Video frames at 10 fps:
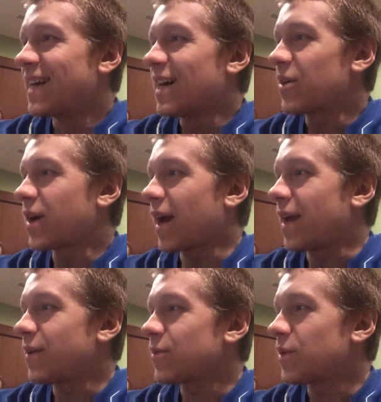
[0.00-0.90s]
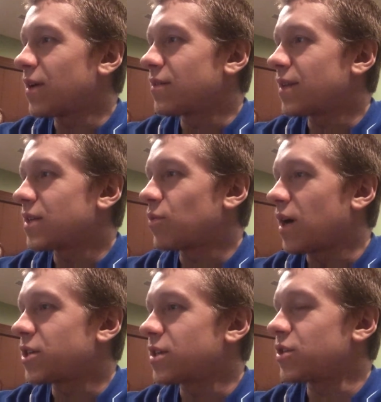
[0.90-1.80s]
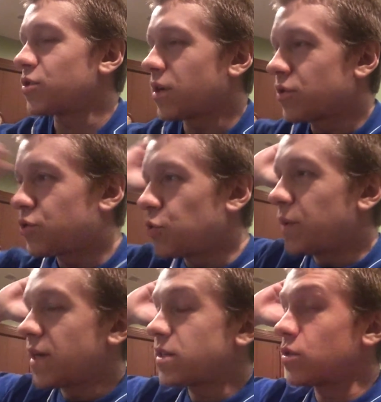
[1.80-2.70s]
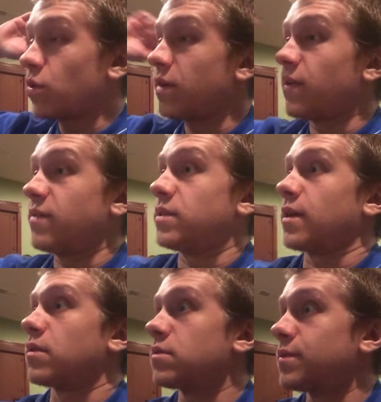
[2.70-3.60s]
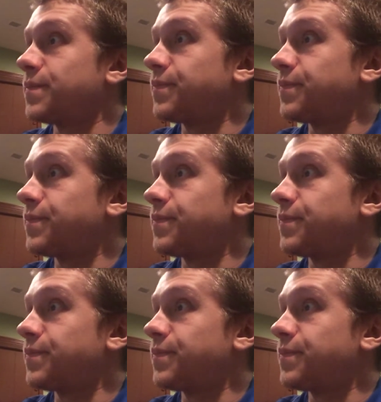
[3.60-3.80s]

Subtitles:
Okay, well, let's watch it. The trailer's 2 minutes and 25 seconds.